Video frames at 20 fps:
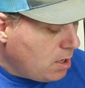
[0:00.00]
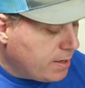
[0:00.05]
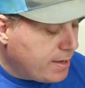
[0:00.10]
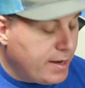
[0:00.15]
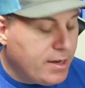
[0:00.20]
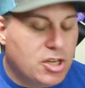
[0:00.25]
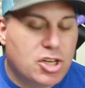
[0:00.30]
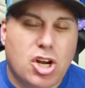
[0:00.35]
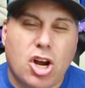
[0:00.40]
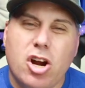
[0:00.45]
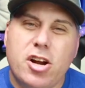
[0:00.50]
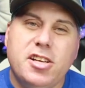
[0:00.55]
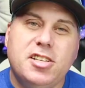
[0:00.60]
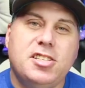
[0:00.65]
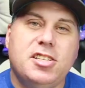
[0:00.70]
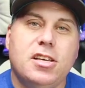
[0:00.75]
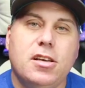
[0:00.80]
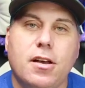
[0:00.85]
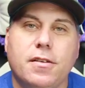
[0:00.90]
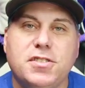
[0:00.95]
Again,
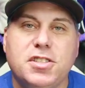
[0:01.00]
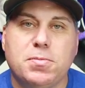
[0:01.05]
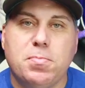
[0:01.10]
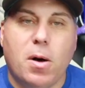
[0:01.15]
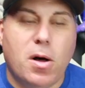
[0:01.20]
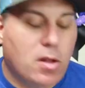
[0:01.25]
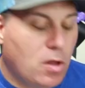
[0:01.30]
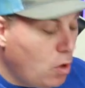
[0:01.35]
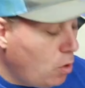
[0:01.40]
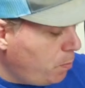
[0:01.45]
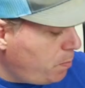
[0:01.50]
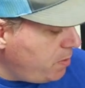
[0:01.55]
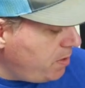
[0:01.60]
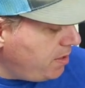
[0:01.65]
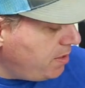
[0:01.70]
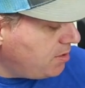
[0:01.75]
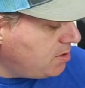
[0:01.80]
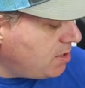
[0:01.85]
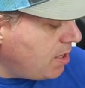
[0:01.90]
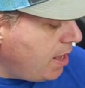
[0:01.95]
courtesy of Small
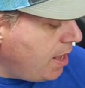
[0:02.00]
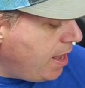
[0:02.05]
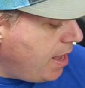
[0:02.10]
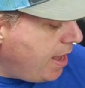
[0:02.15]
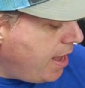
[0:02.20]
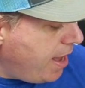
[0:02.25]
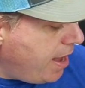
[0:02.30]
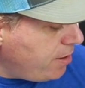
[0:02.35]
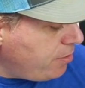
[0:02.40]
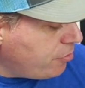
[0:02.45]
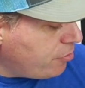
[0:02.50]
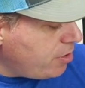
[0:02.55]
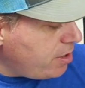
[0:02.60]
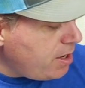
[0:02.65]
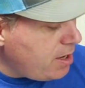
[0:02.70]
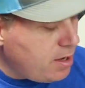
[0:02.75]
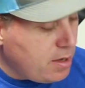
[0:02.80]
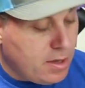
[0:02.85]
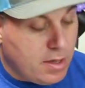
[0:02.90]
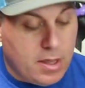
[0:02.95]
Openings,
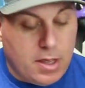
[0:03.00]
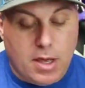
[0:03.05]
Henry,